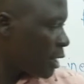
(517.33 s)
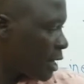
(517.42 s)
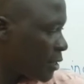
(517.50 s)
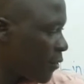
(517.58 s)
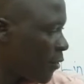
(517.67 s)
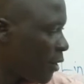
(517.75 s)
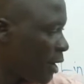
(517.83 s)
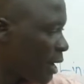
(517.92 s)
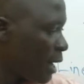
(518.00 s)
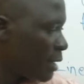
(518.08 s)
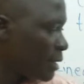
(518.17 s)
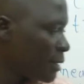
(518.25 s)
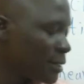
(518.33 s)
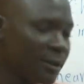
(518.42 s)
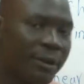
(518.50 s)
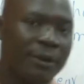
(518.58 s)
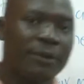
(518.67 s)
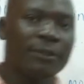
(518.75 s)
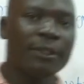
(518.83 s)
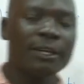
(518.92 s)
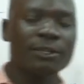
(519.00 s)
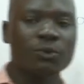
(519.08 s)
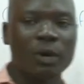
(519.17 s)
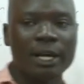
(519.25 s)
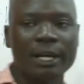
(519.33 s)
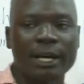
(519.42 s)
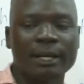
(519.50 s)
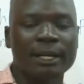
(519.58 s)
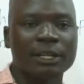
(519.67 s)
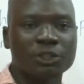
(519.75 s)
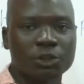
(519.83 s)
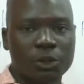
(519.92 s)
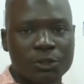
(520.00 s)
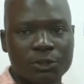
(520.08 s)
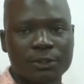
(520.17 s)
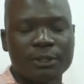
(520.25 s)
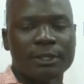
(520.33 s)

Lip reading: has three hands. There's one hand that shows